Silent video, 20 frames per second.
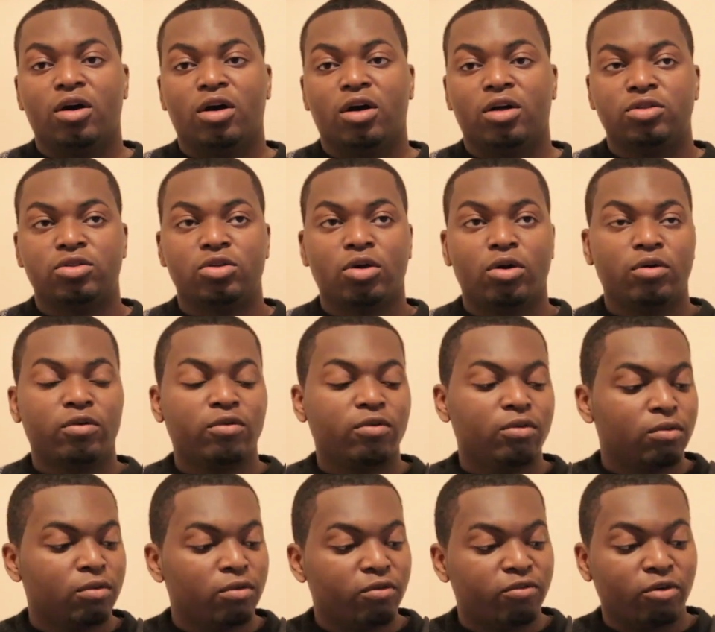a tone
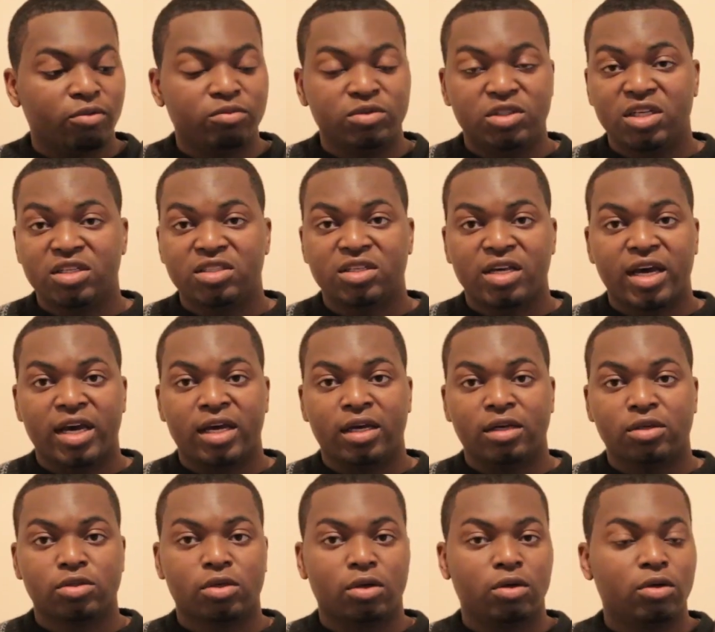from G to A,
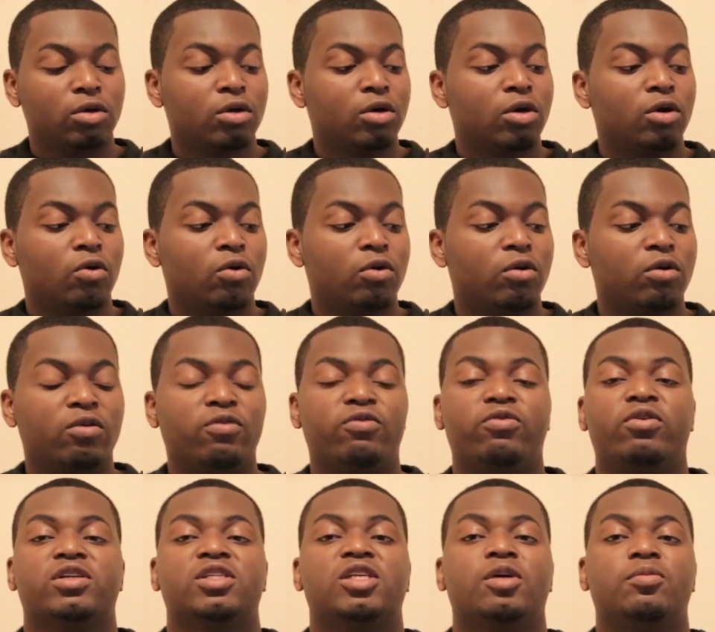so
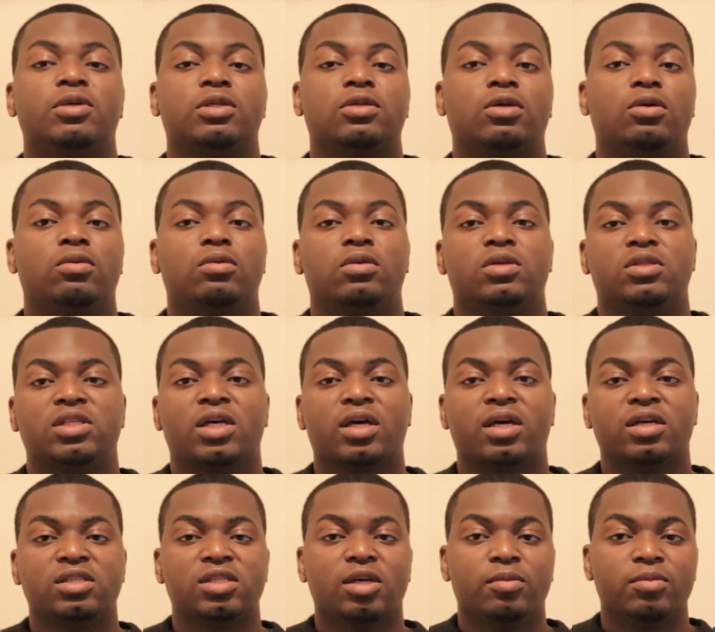first semitone,
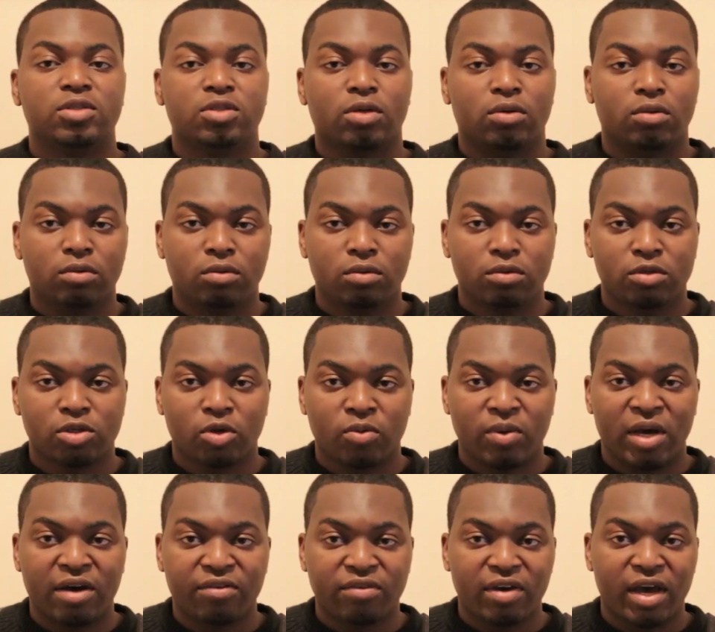second semitone, so we
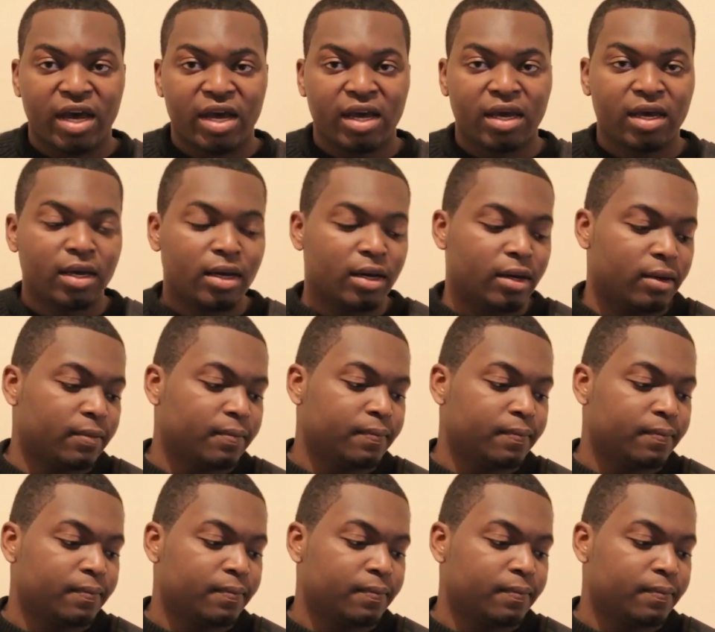have A here.